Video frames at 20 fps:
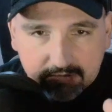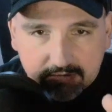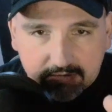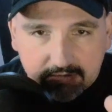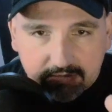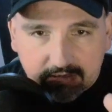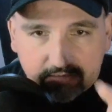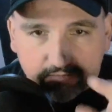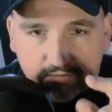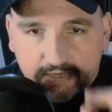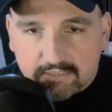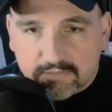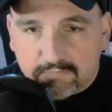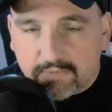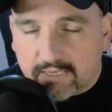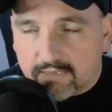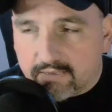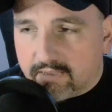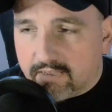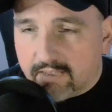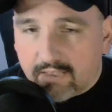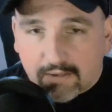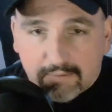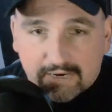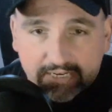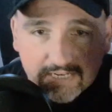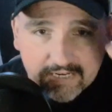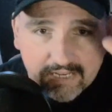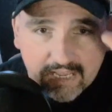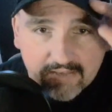yeah, that's me. I
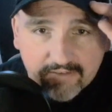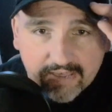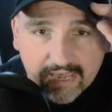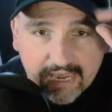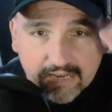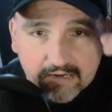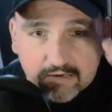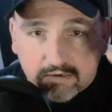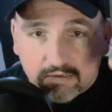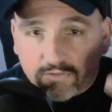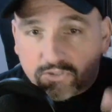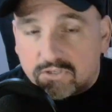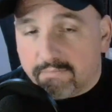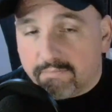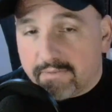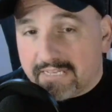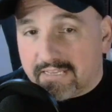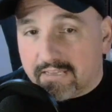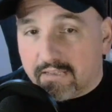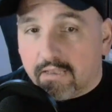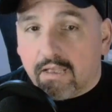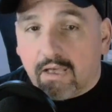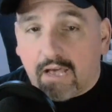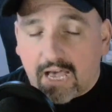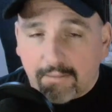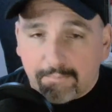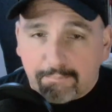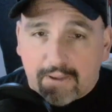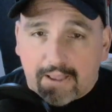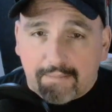might not have a hat on, so I might.
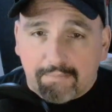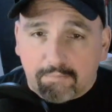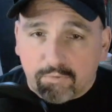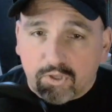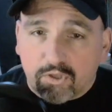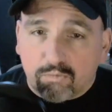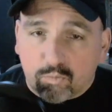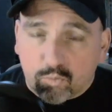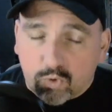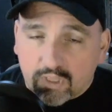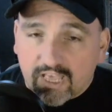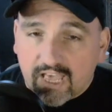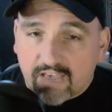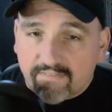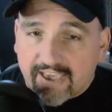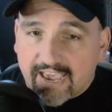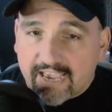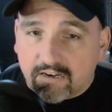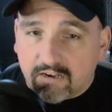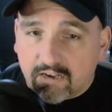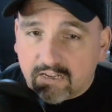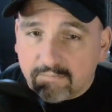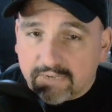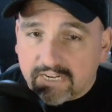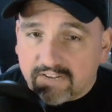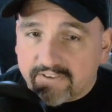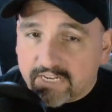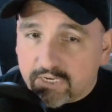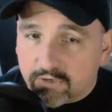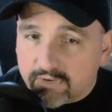I probably will have a hat on,
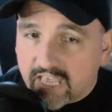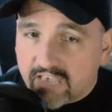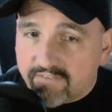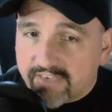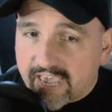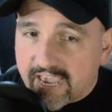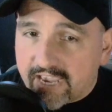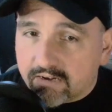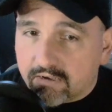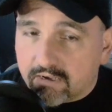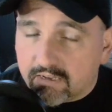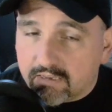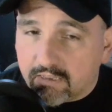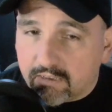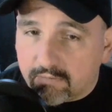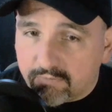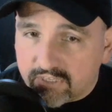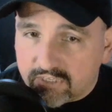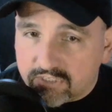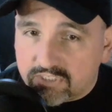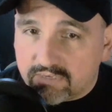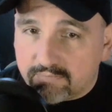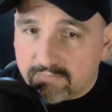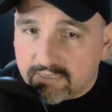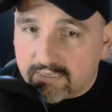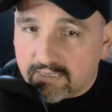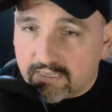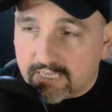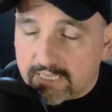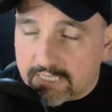but if I don't have a hat on when you see
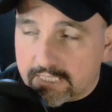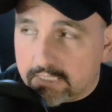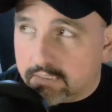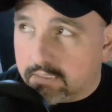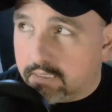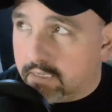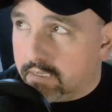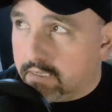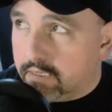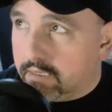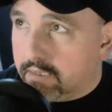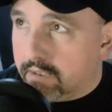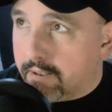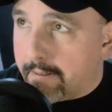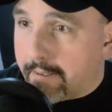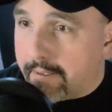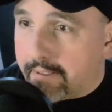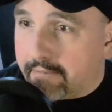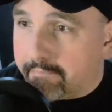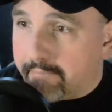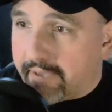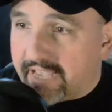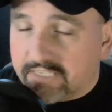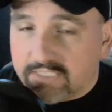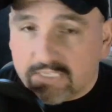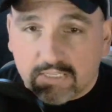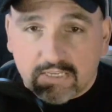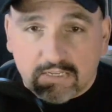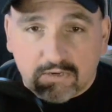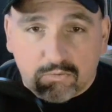me in in
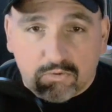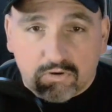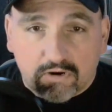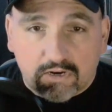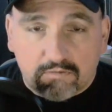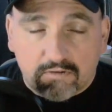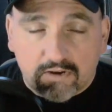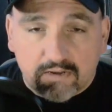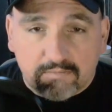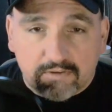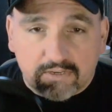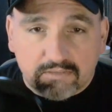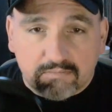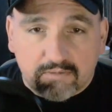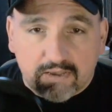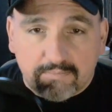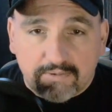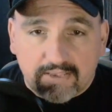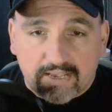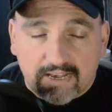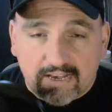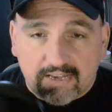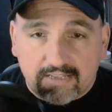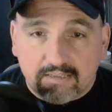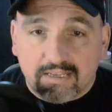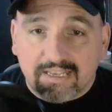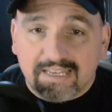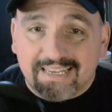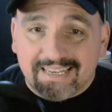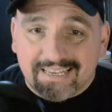Pasadena walking around because it might be
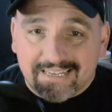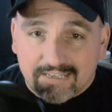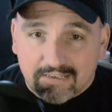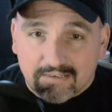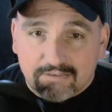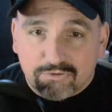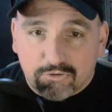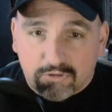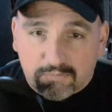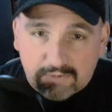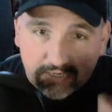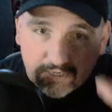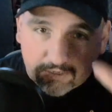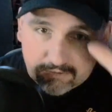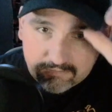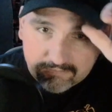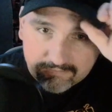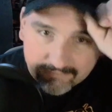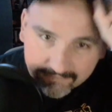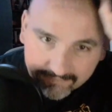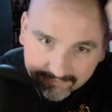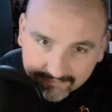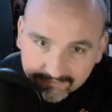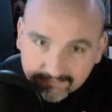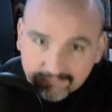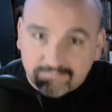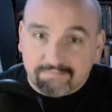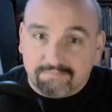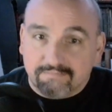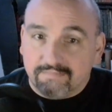hot, truth be known,
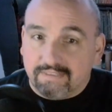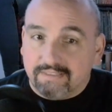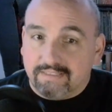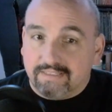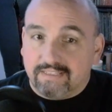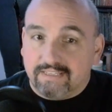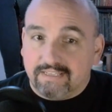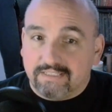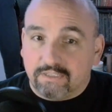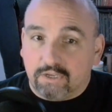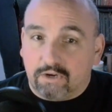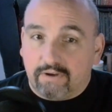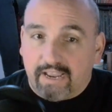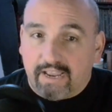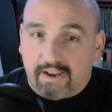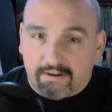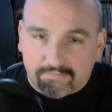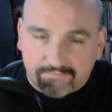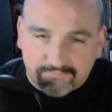there's no hair.